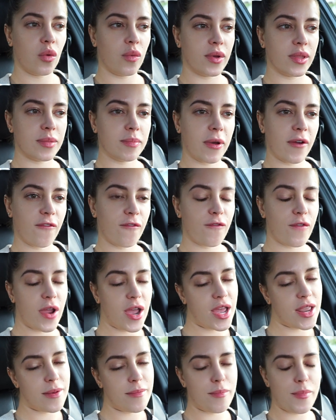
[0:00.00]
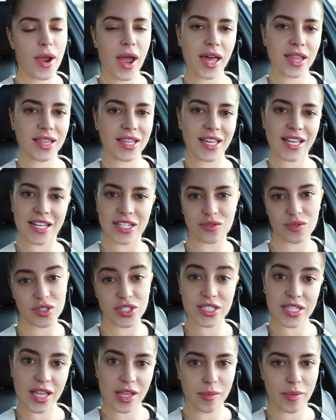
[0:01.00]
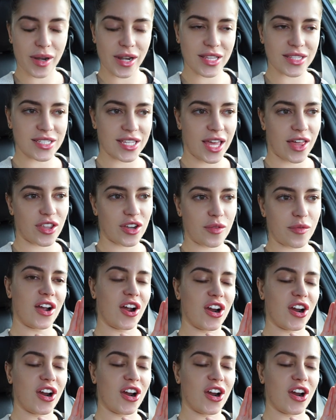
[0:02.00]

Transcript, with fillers: with my friend Bradley because we're celebrating together.